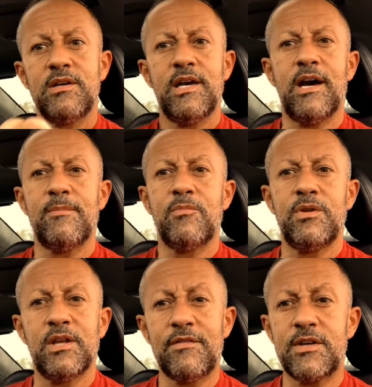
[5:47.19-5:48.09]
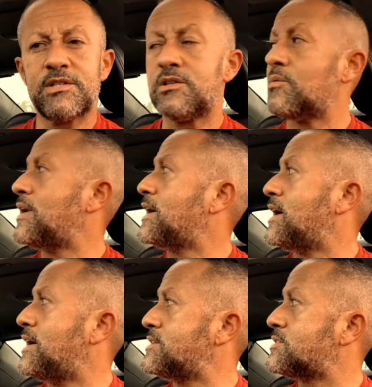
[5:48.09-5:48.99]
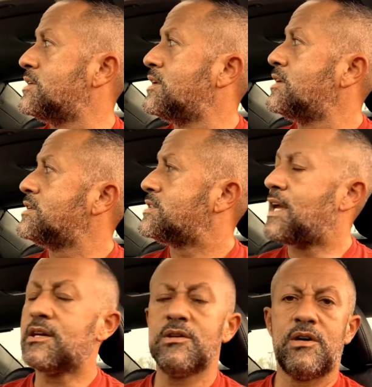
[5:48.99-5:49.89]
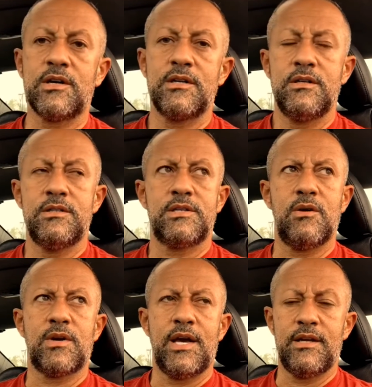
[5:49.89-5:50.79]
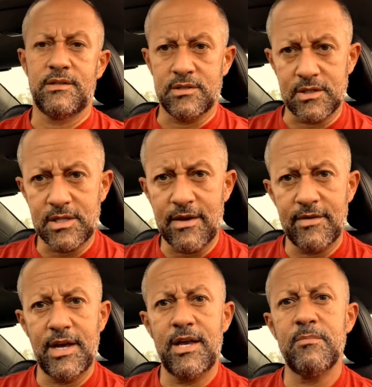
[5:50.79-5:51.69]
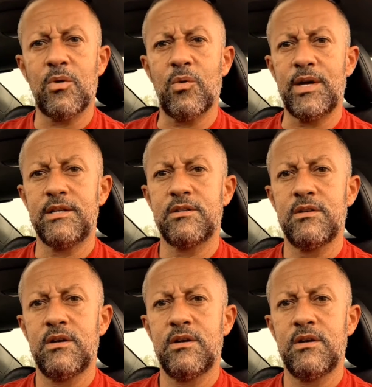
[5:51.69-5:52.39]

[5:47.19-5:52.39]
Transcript: yeah, when life gets in the way, guys, take a look and say, okay, does this have an end point?